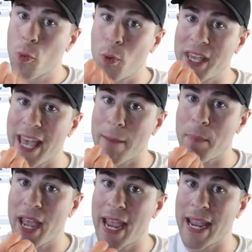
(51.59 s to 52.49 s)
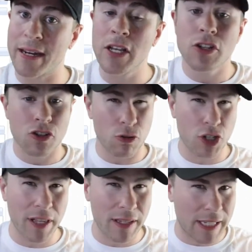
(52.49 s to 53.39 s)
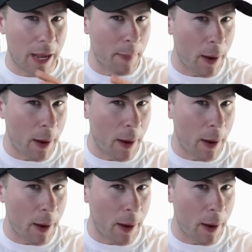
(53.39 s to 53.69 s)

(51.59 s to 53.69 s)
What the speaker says: We get paid. So check this out.